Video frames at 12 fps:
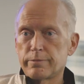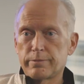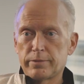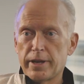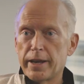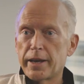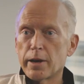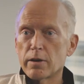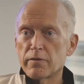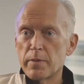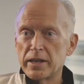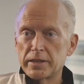take care
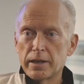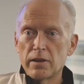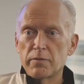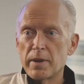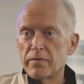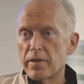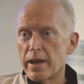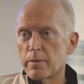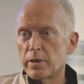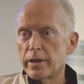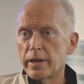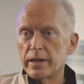of myself, my
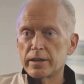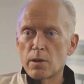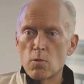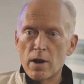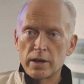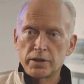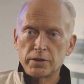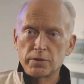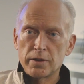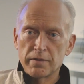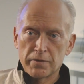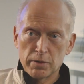family, as I want to
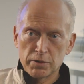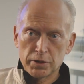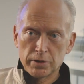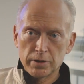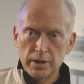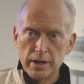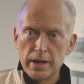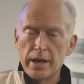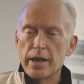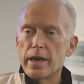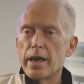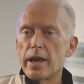in the future,
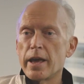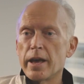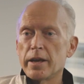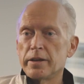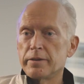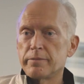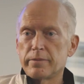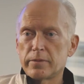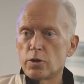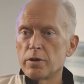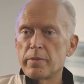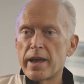and
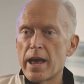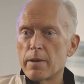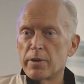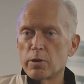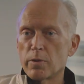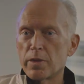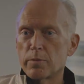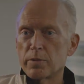couldn't be happier with the